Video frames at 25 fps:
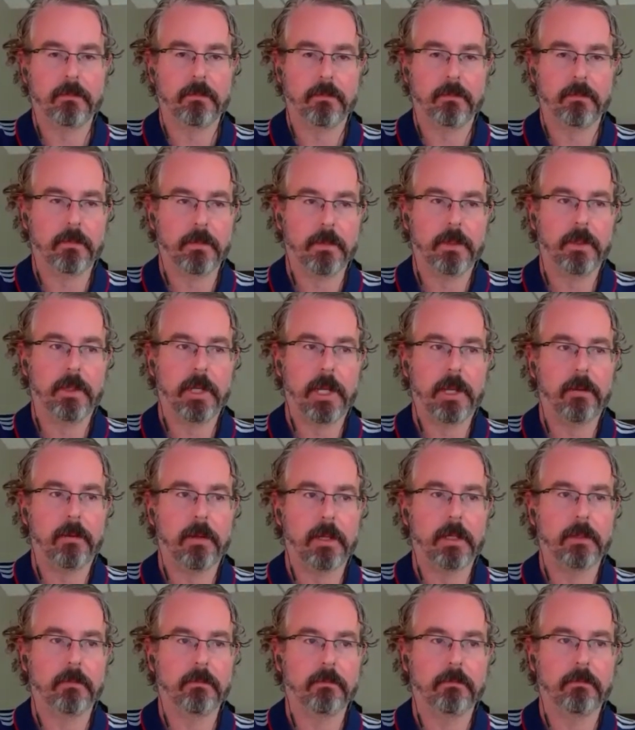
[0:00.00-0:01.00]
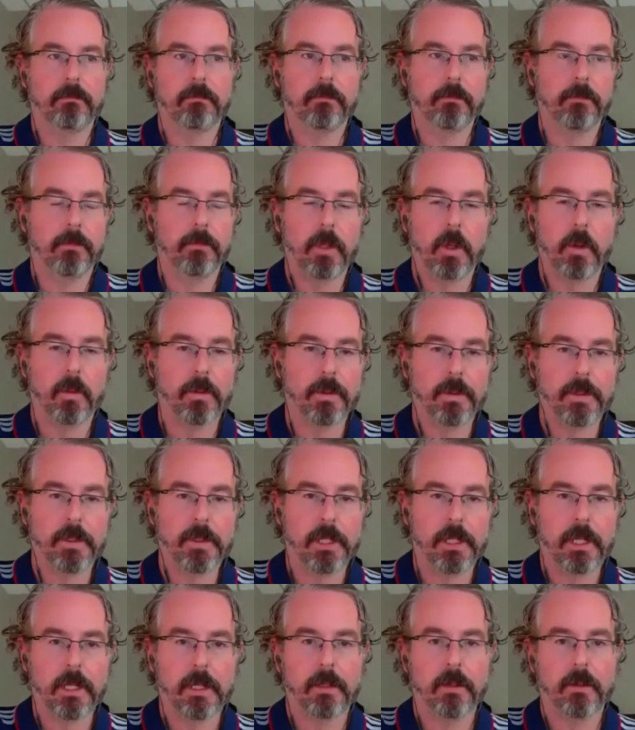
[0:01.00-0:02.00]
generally don't
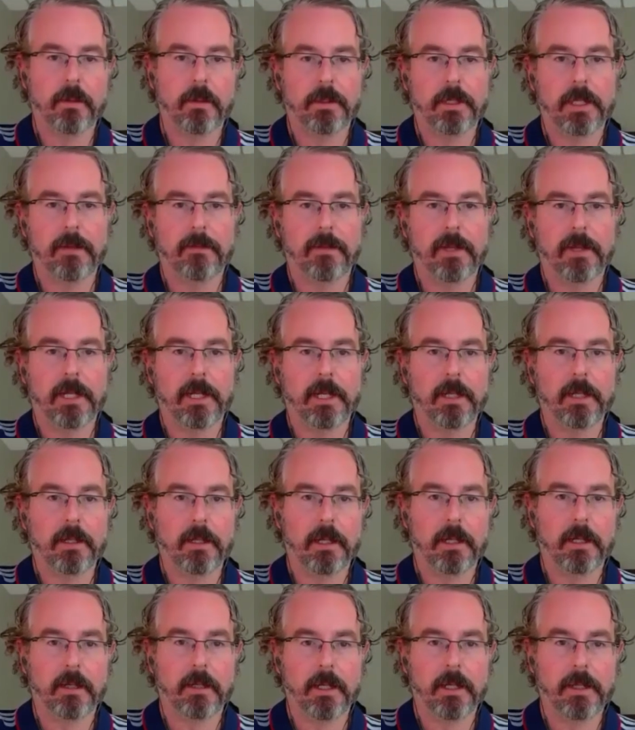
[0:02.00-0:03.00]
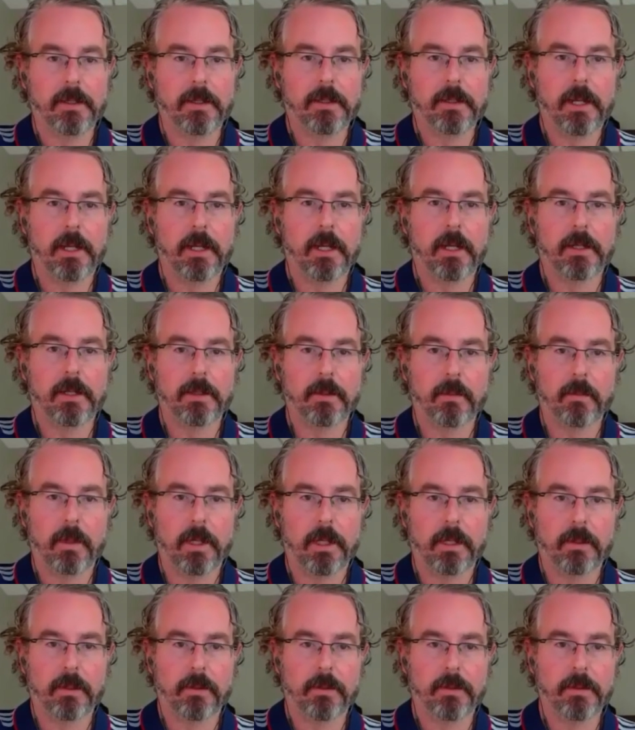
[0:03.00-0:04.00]
have any kind of insight onto
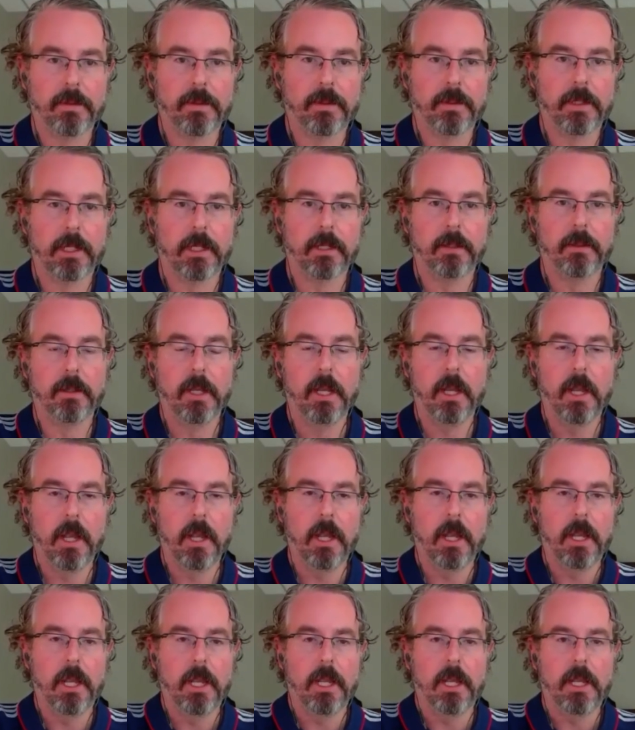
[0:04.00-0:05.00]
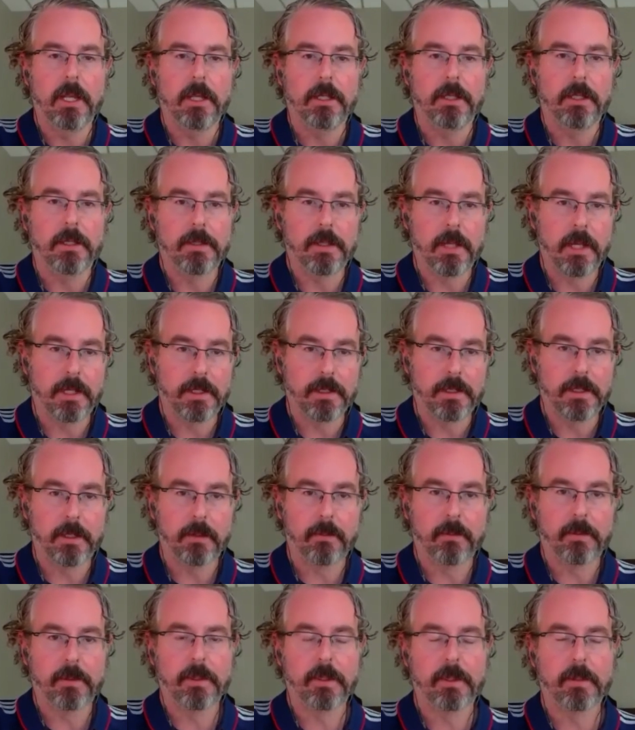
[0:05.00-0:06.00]
what those design
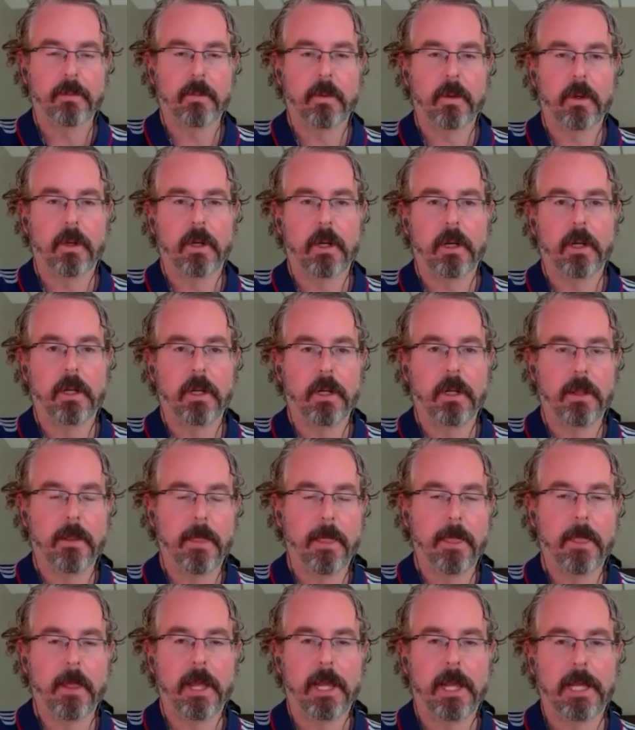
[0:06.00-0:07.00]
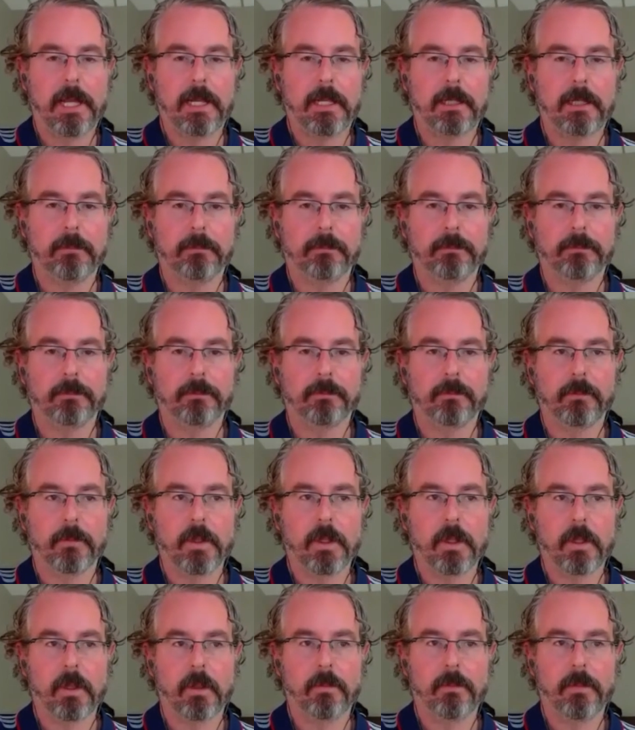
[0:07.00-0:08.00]
sequences were. I
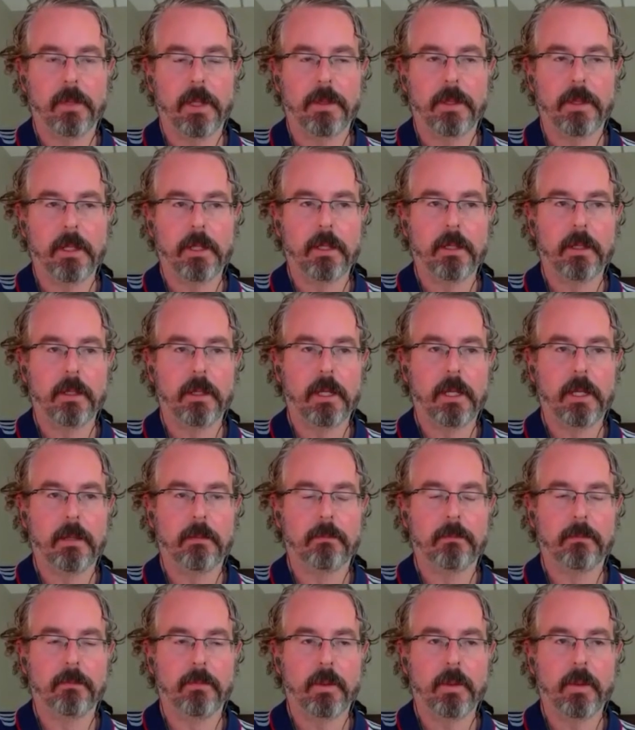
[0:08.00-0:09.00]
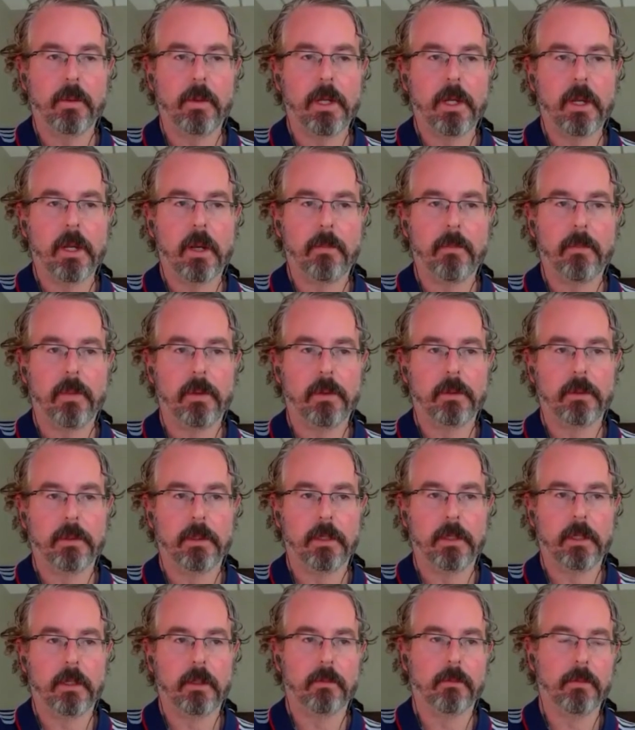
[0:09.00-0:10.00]
think truing up,
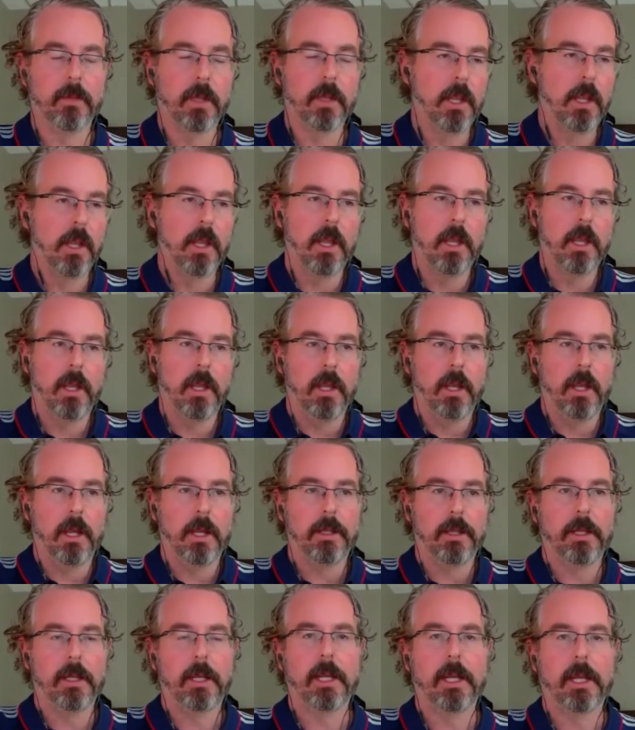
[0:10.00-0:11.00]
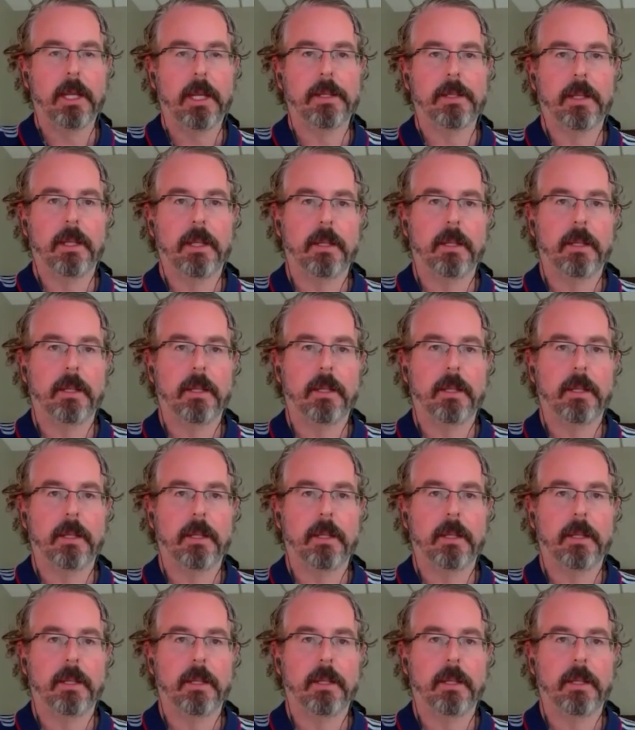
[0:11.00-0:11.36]
I think as a,